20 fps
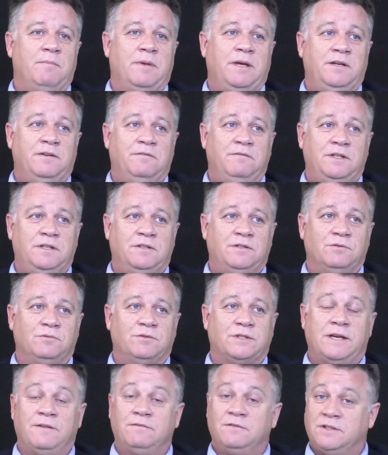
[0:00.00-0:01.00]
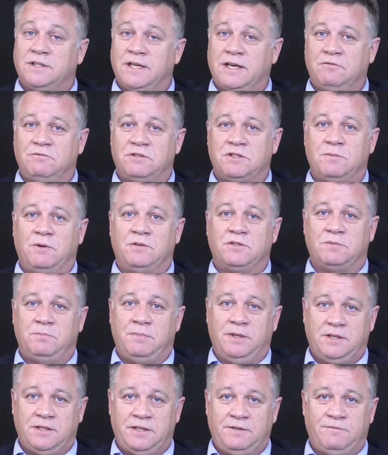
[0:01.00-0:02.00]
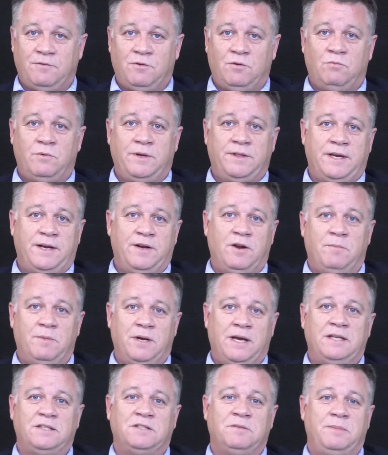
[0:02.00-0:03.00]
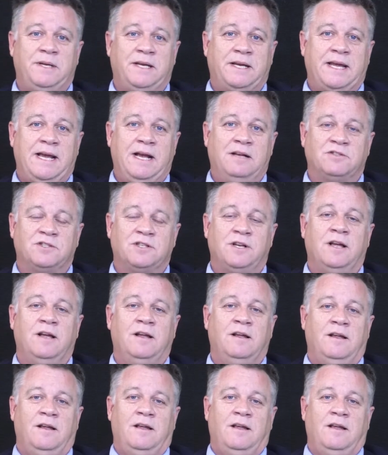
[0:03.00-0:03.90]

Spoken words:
individuals have to take responsibility for when they nominate to be a councillor,